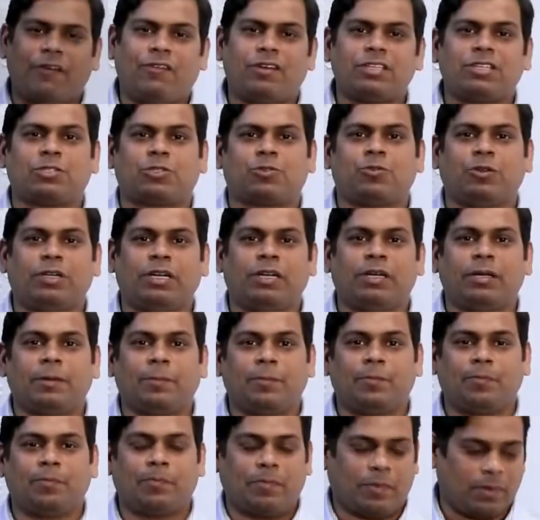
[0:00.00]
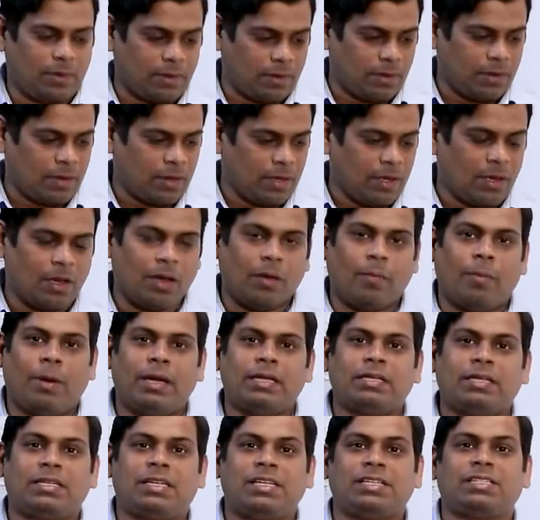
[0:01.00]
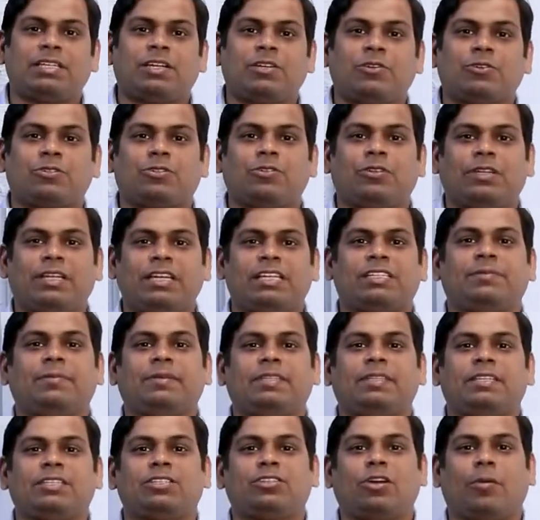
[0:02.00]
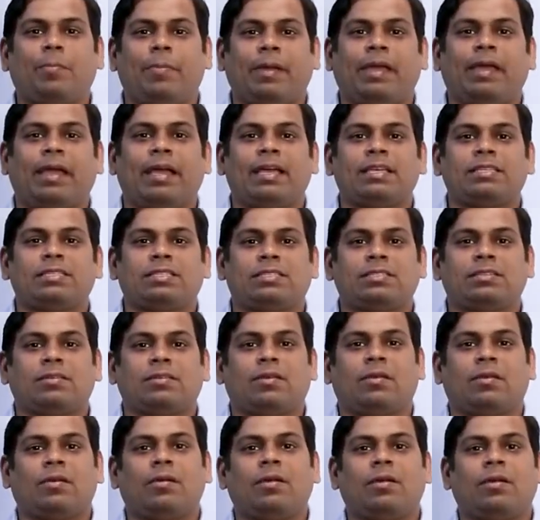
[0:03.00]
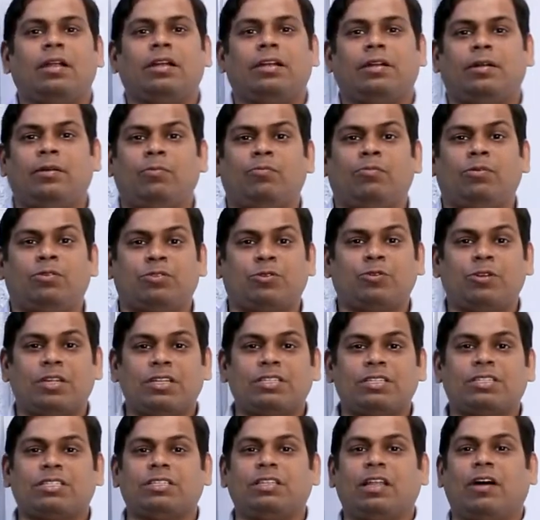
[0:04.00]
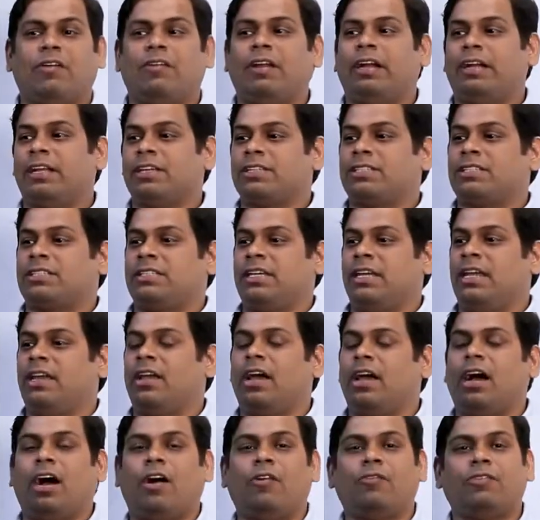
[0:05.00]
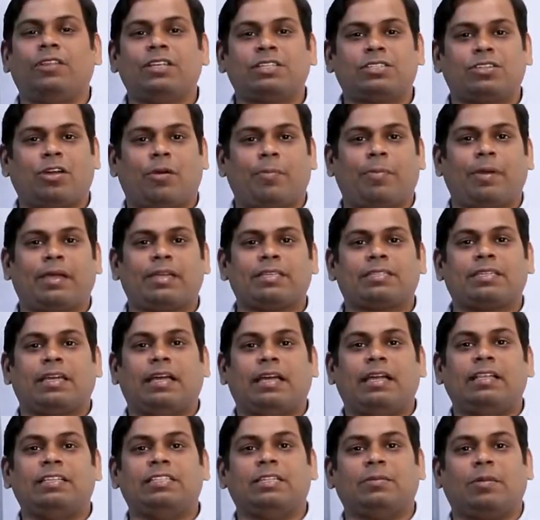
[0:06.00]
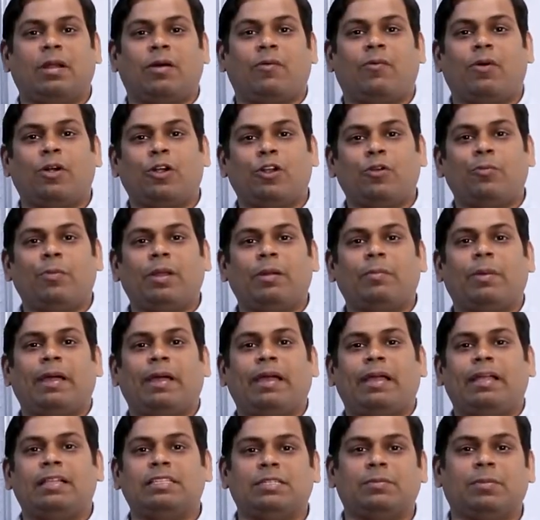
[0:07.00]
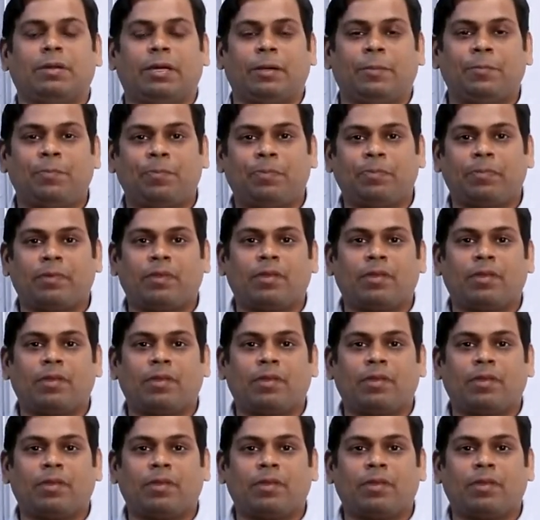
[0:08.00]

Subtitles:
I was a student, my teacher used to teach me this topic as, students, now let us see how this topic is algebra. What do you mean by algebra?